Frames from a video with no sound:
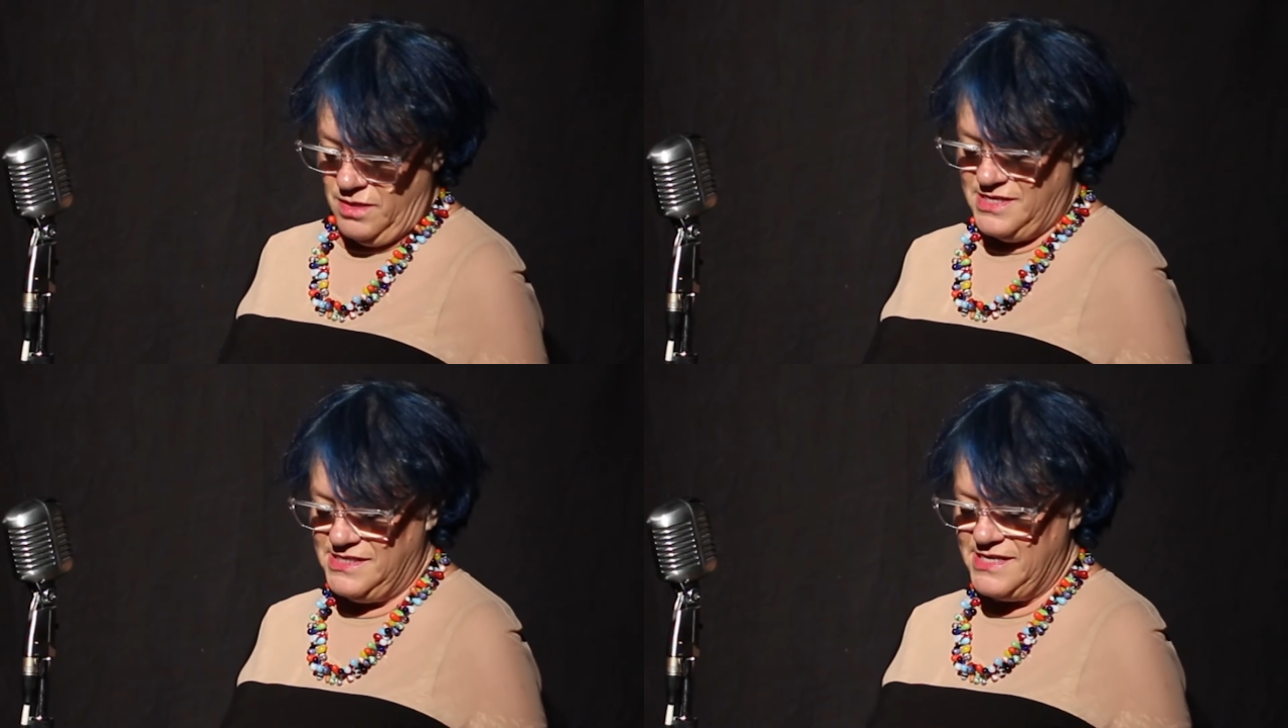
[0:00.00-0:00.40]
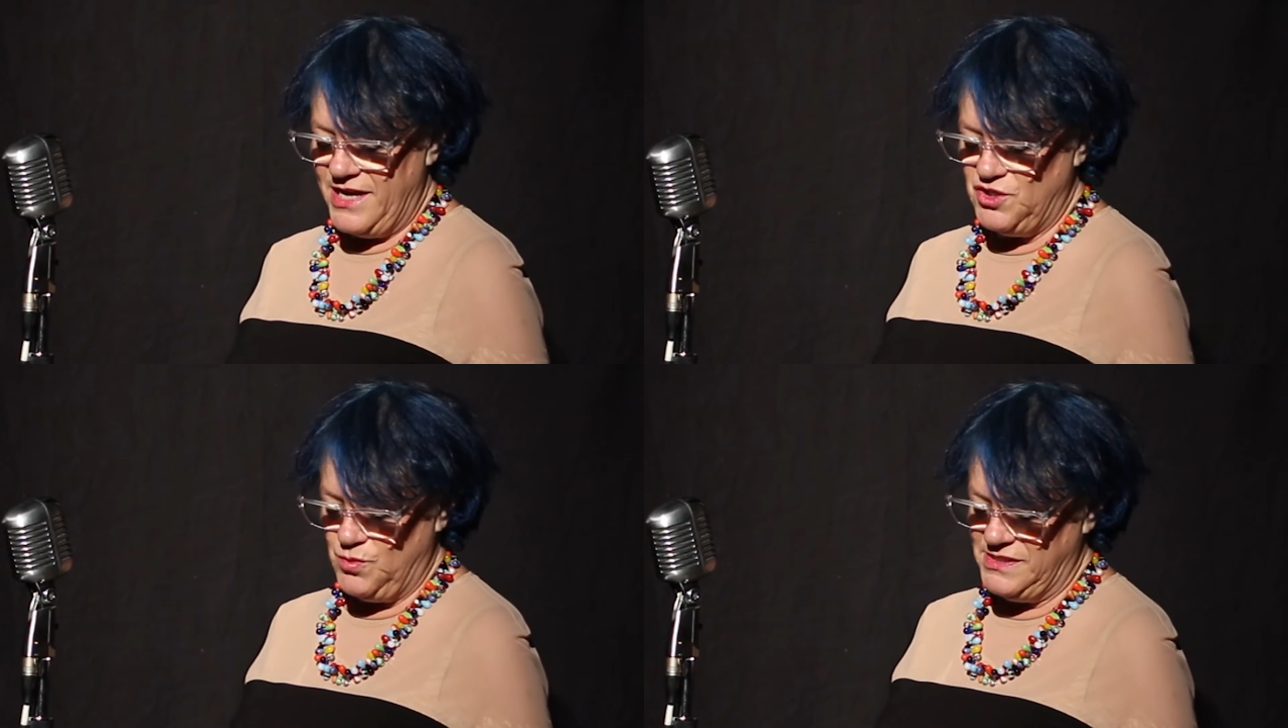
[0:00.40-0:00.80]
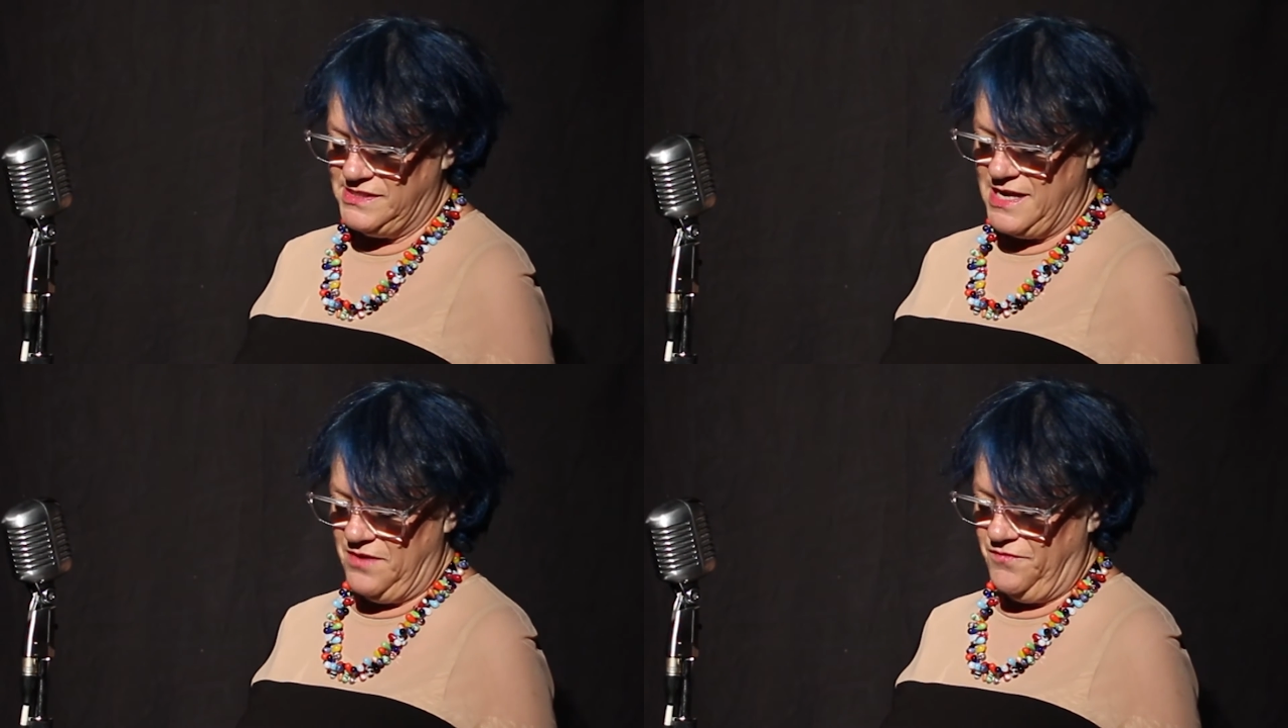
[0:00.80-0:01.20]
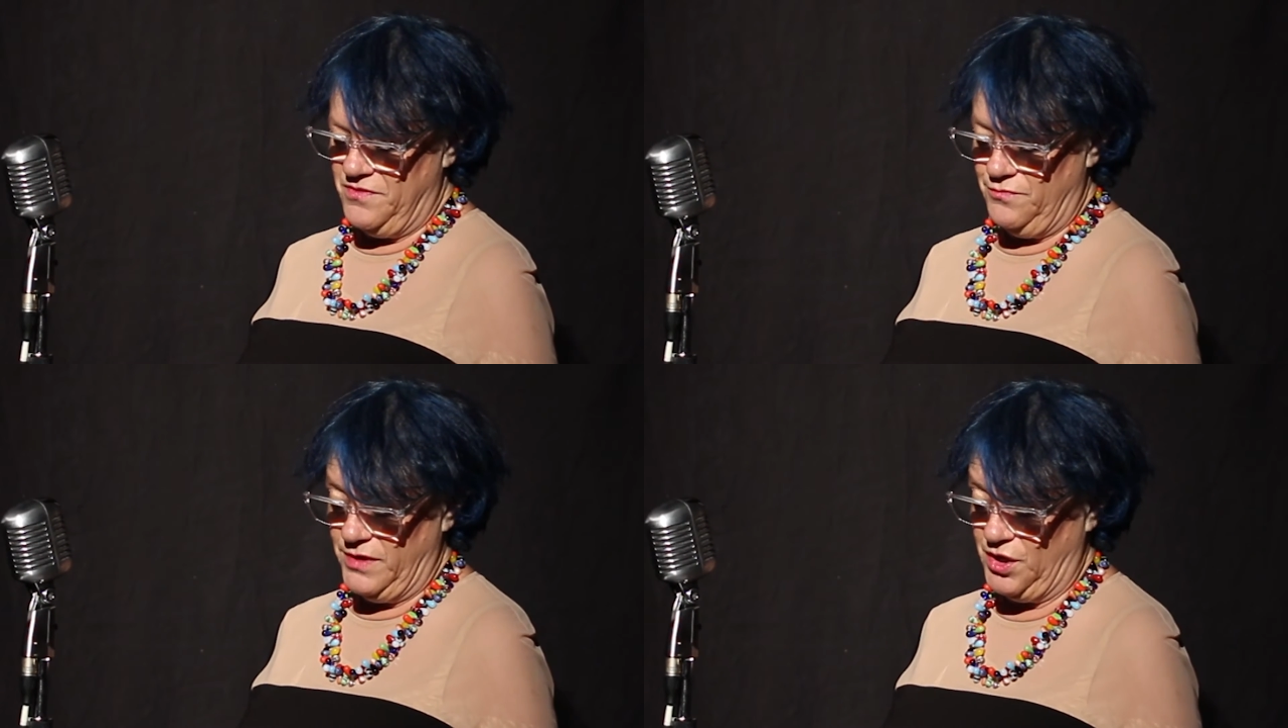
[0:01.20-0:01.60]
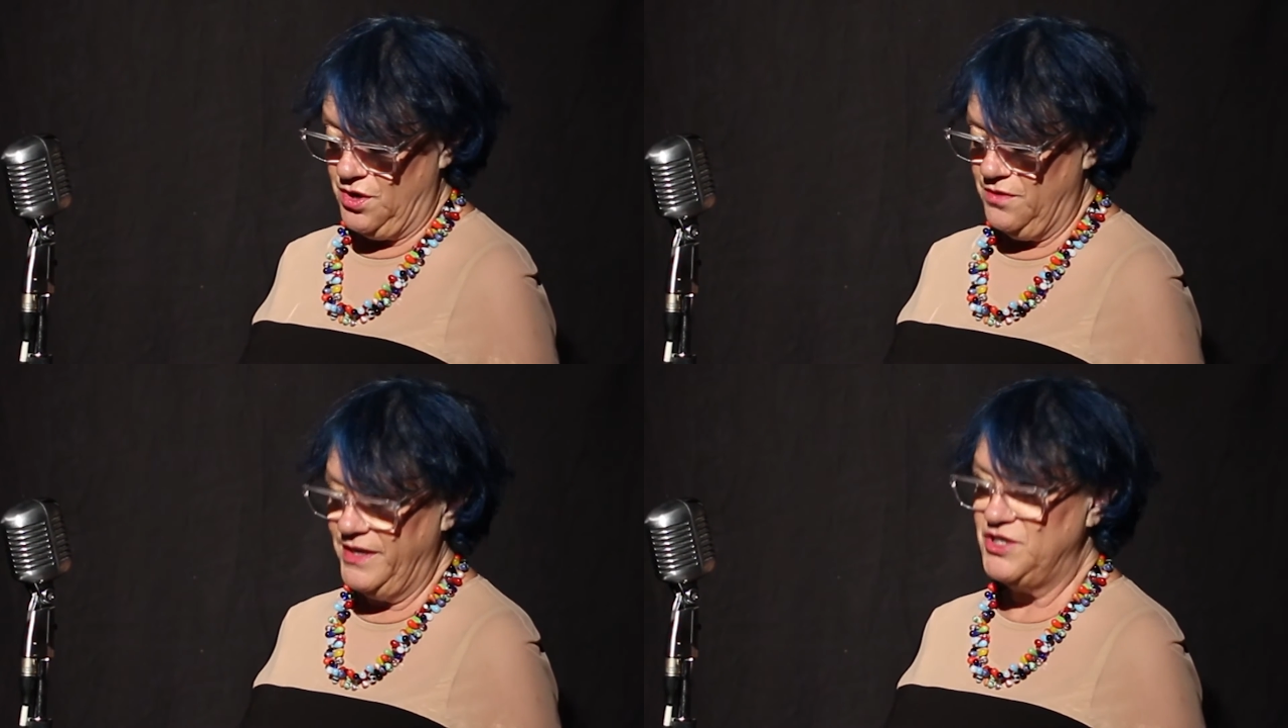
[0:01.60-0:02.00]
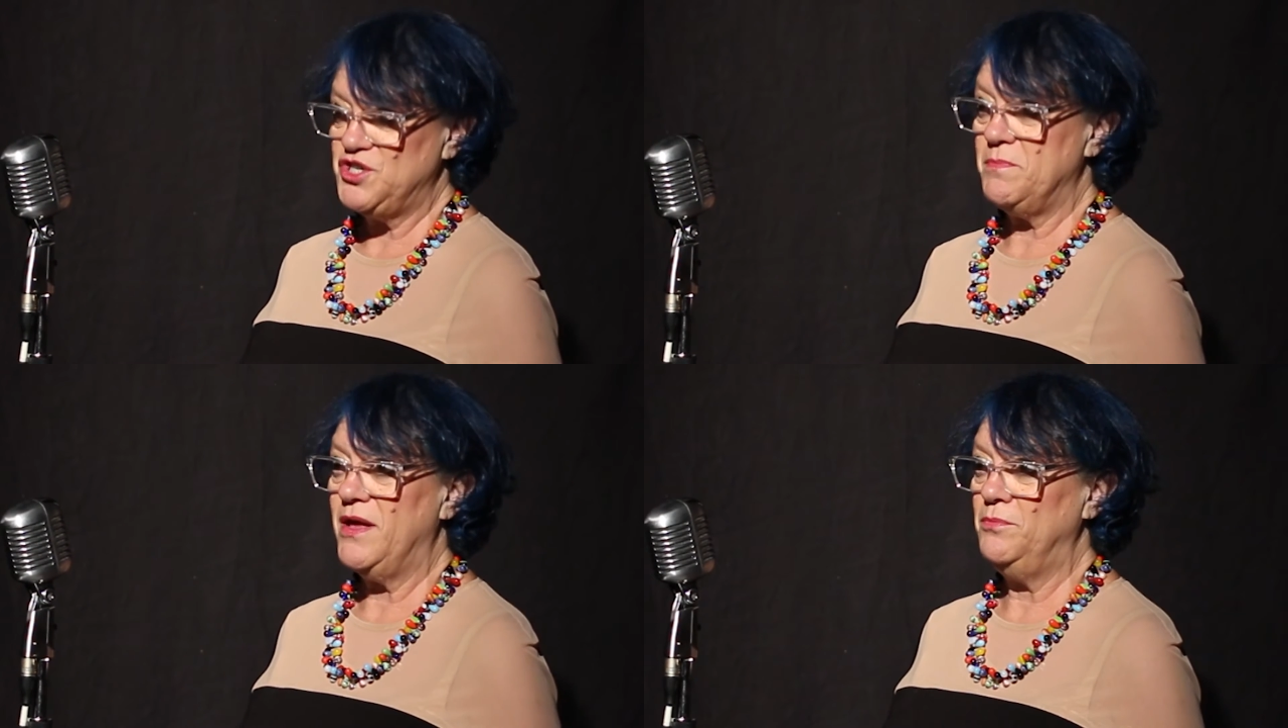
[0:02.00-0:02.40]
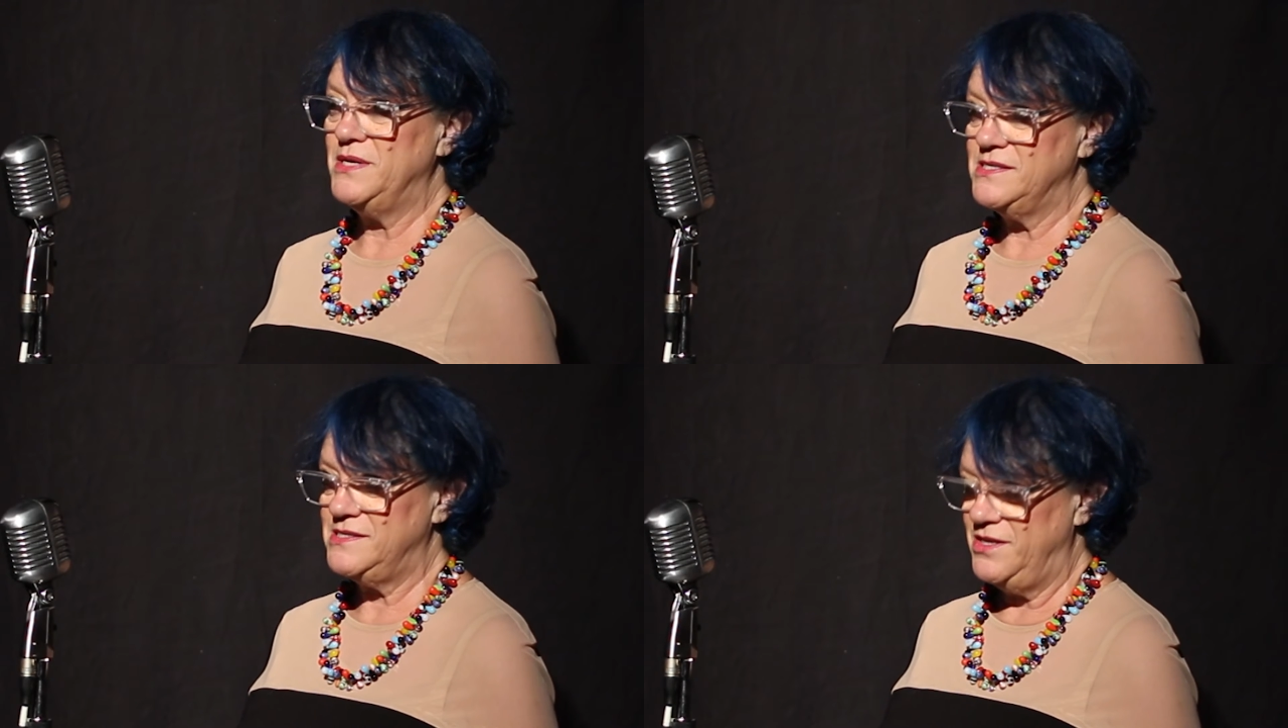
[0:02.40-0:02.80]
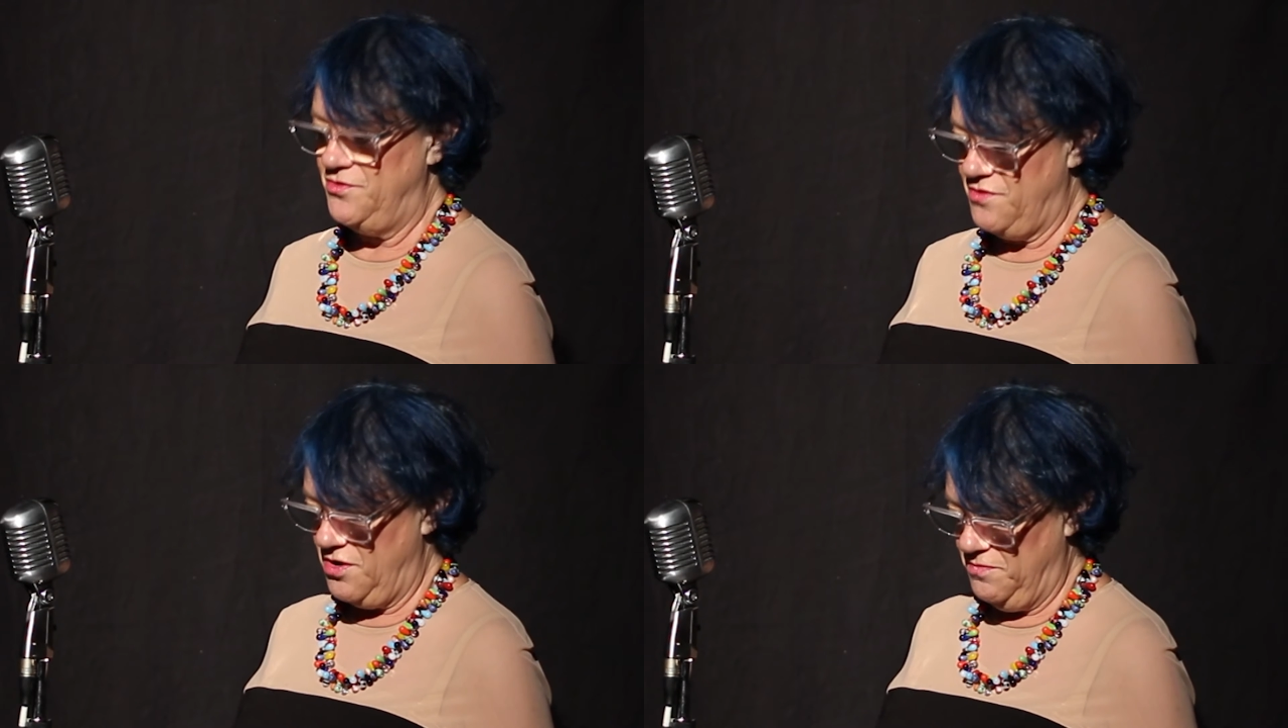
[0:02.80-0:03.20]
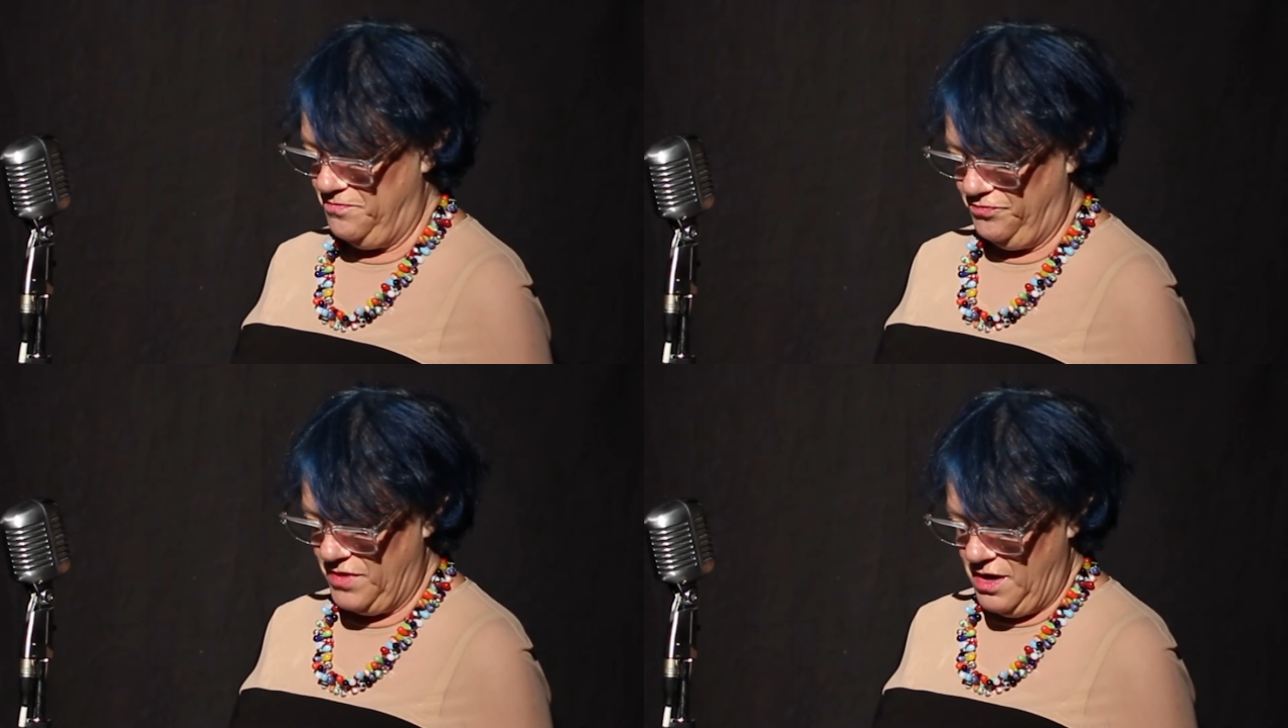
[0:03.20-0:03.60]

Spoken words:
The stage was set for the recurring Shmelman syndrome,